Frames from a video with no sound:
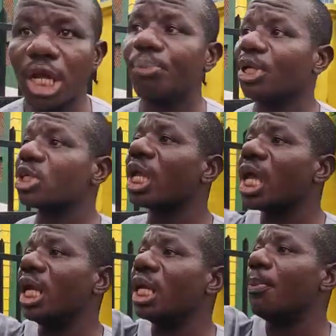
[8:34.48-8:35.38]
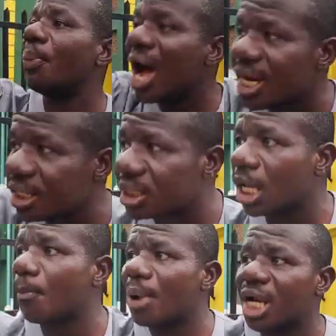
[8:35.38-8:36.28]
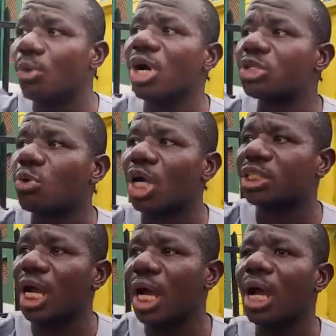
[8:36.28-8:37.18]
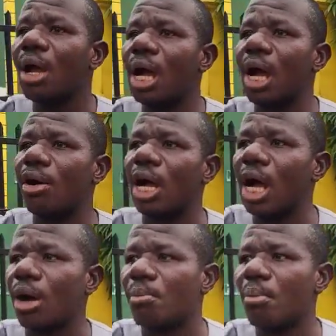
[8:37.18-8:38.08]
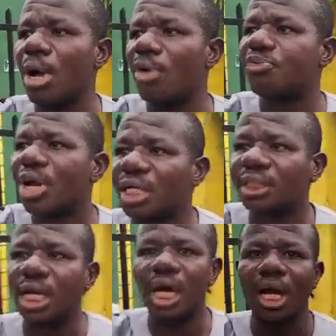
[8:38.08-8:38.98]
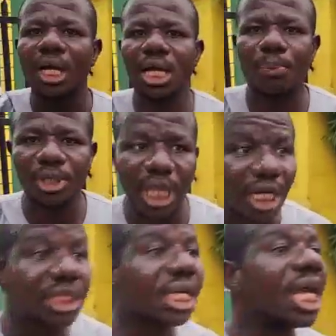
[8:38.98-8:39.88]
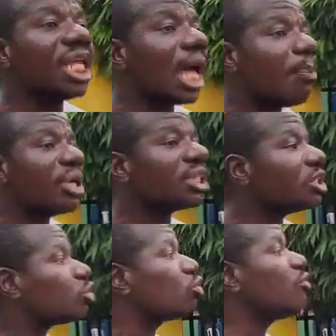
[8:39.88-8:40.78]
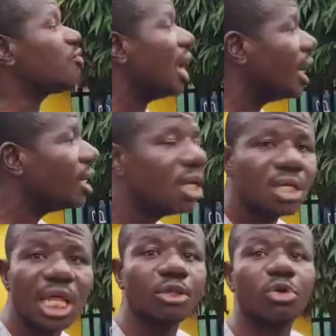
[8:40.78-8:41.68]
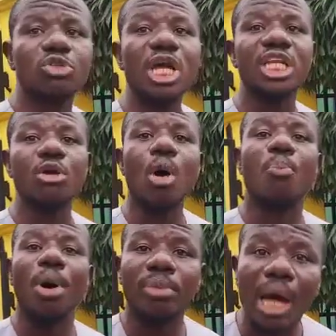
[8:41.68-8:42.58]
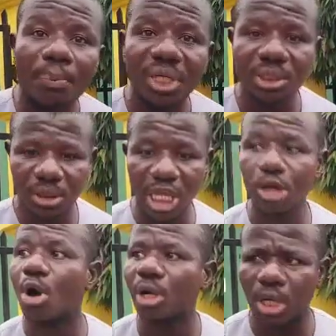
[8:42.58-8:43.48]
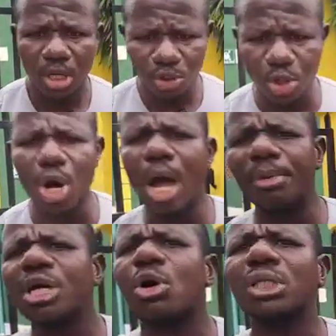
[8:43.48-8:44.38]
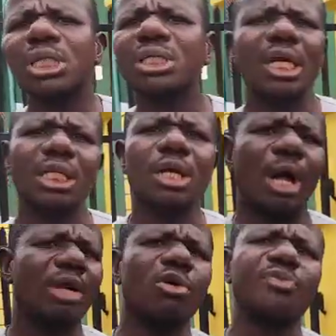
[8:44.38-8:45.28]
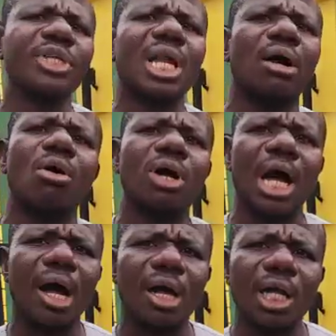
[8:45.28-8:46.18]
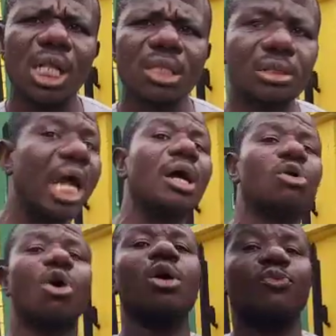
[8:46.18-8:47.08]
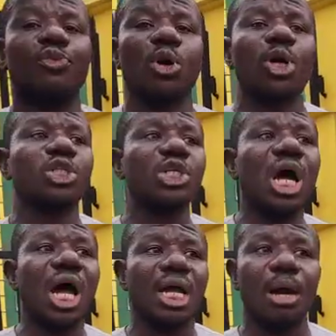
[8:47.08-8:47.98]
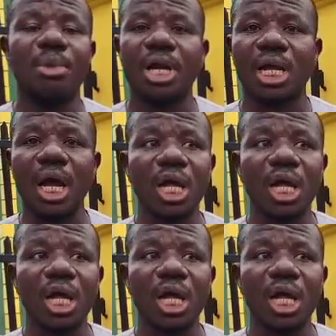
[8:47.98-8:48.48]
But in Paris, which was France capital, he said that place is too fine. That was why he did not bomb that place. Do you know how many countries that Adolf Hitler conquered? Thank God for Russia and America.